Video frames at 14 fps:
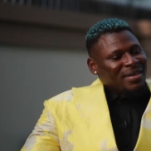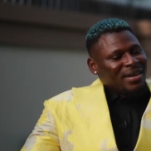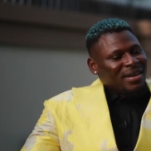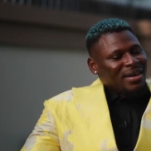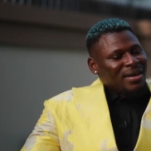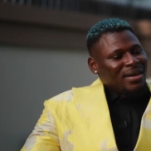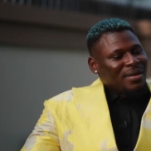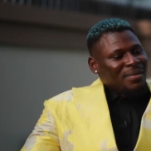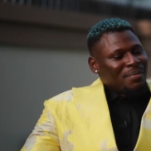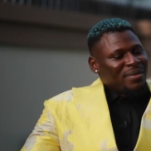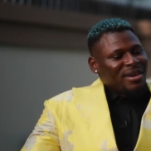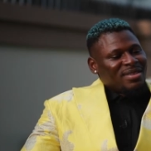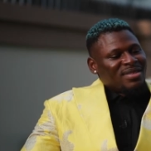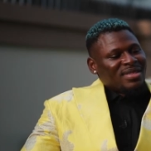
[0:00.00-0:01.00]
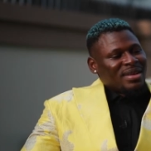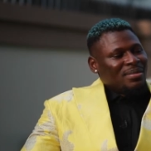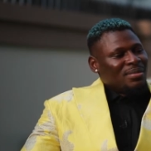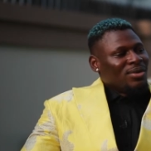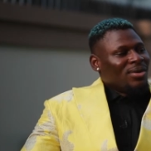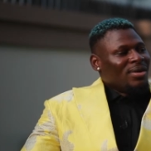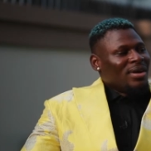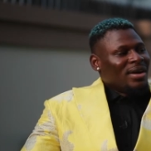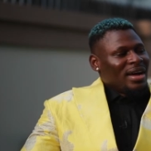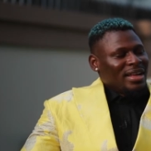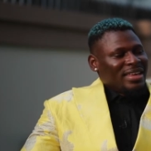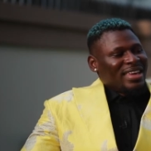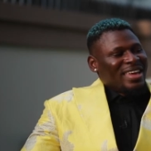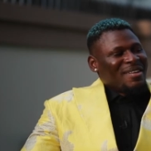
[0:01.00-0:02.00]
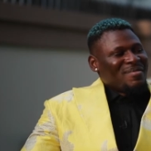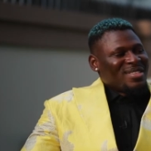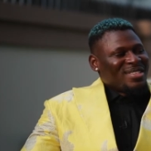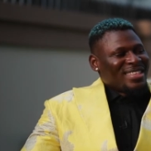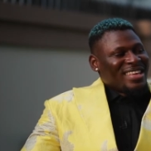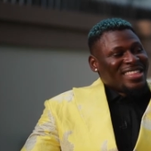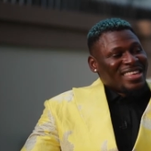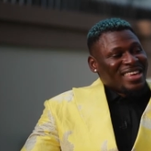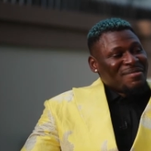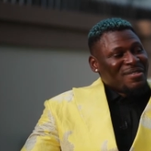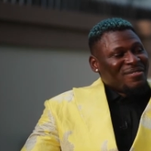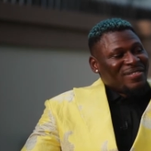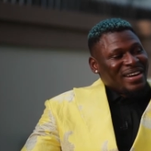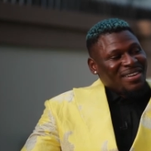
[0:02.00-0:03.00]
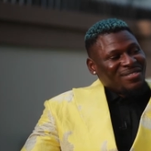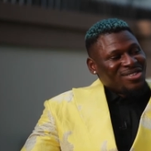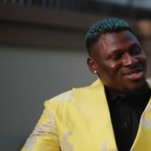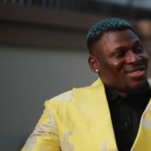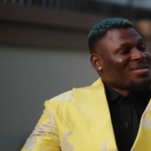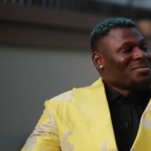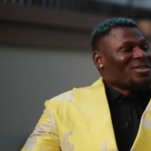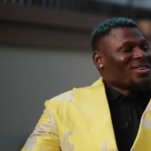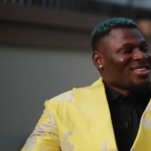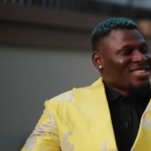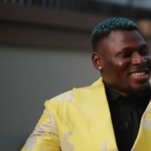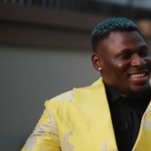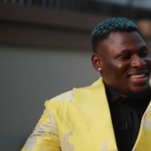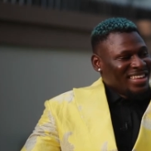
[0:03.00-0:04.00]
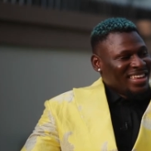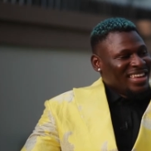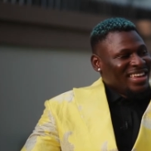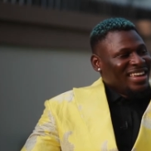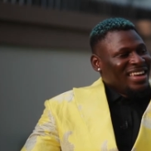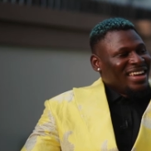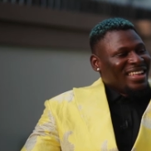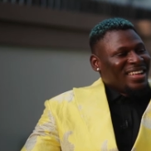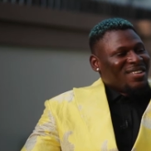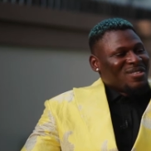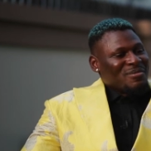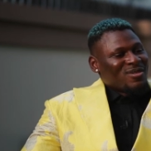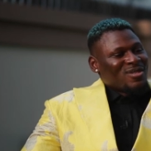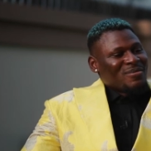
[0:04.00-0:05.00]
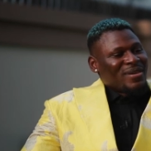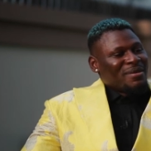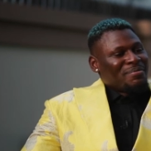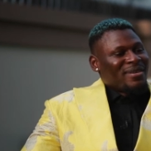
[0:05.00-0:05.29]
paracetamol at the chemist. And she gave me 500 bucks. And I was supposed to buy